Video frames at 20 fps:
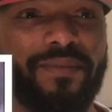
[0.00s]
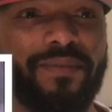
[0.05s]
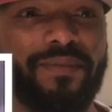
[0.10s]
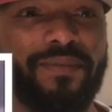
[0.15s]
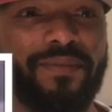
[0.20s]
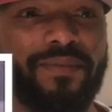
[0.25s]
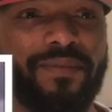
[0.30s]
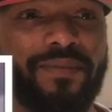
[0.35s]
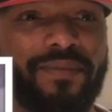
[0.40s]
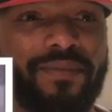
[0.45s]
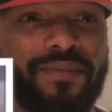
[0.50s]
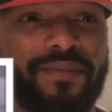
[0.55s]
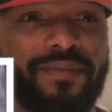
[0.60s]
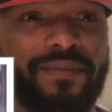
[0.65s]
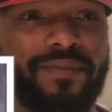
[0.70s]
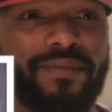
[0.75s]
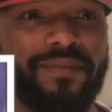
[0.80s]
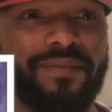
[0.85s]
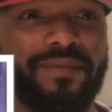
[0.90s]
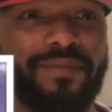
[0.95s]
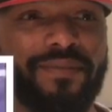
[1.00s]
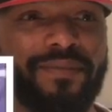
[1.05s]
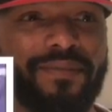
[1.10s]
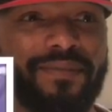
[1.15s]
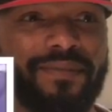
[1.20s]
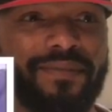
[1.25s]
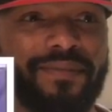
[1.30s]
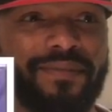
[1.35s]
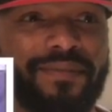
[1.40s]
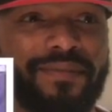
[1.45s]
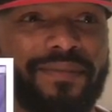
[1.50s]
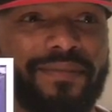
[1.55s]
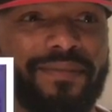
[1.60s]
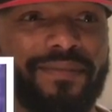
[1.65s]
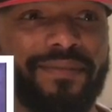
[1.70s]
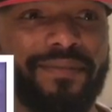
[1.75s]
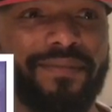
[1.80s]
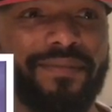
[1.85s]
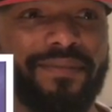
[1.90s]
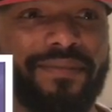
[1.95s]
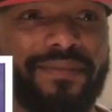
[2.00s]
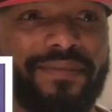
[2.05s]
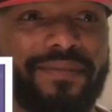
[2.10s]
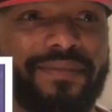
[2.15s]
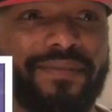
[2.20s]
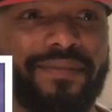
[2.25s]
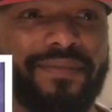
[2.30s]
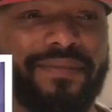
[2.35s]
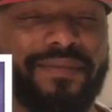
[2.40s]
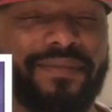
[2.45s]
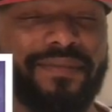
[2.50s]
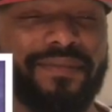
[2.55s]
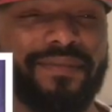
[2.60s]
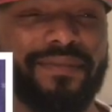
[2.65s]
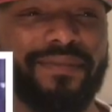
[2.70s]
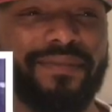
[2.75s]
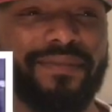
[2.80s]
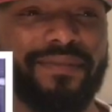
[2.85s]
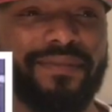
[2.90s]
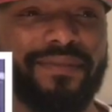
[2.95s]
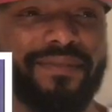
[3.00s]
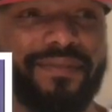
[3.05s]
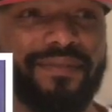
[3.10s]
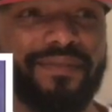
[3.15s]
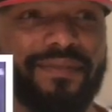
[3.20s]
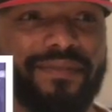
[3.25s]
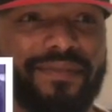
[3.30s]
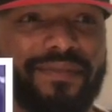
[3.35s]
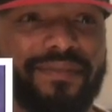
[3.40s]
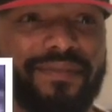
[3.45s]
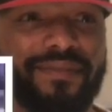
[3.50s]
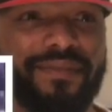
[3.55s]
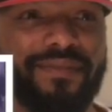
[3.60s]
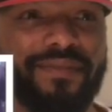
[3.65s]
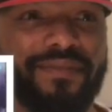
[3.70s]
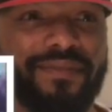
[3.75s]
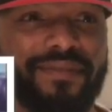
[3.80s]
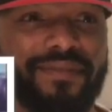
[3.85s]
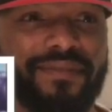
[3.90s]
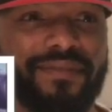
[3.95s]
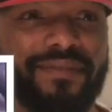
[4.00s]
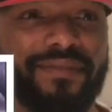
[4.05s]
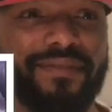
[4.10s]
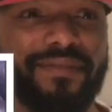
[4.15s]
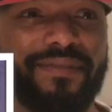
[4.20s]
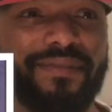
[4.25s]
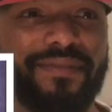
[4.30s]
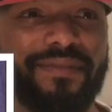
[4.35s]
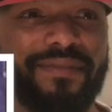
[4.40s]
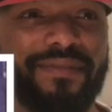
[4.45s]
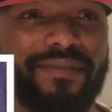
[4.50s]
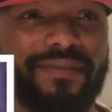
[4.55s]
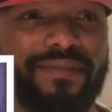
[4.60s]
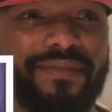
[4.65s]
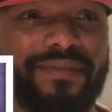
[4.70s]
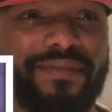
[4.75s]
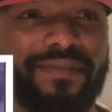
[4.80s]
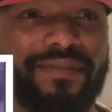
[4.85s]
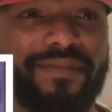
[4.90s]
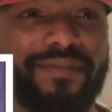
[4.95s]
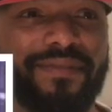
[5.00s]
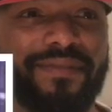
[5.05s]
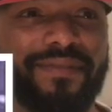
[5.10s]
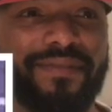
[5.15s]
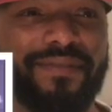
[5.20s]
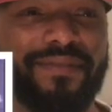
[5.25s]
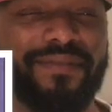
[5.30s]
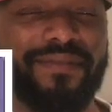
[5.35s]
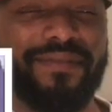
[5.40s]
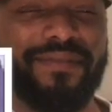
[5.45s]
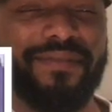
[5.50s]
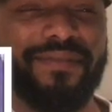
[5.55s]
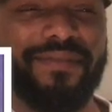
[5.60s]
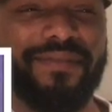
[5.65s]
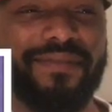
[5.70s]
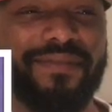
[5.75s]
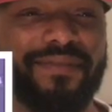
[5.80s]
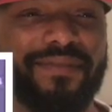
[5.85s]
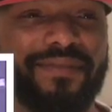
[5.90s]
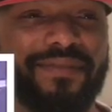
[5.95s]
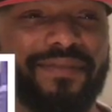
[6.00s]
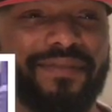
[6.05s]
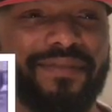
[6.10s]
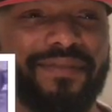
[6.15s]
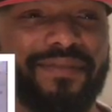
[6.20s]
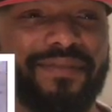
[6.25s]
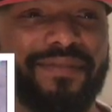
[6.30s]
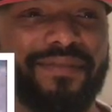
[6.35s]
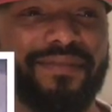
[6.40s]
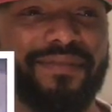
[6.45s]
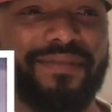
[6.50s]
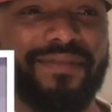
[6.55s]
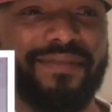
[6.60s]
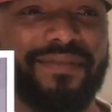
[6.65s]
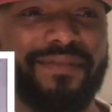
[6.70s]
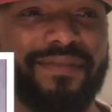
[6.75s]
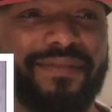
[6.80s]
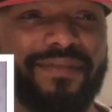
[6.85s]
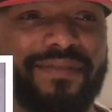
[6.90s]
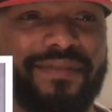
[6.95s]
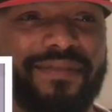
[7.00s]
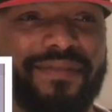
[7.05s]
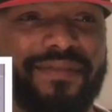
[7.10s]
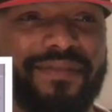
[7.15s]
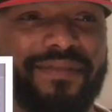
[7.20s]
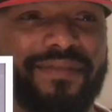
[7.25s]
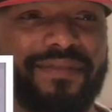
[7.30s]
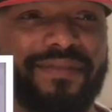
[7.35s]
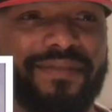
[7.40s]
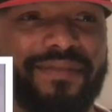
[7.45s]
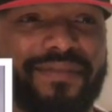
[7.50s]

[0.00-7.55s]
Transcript: No words are spoken by the person on screen.